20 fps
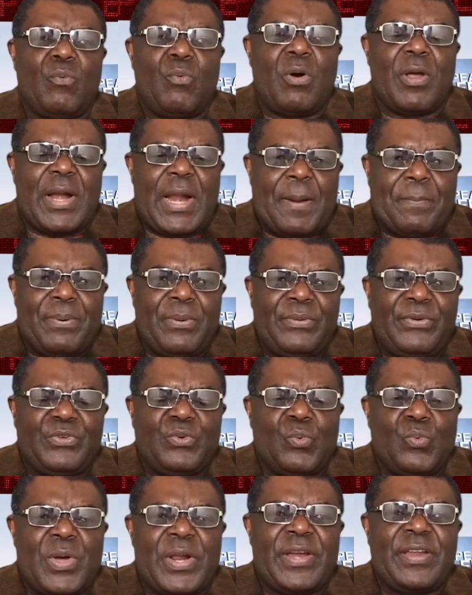what happens
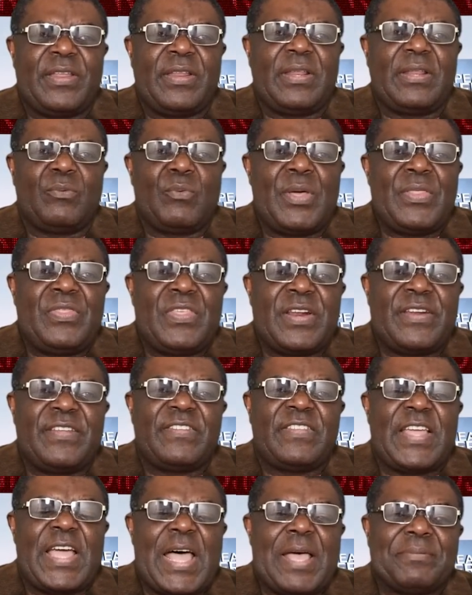when there is the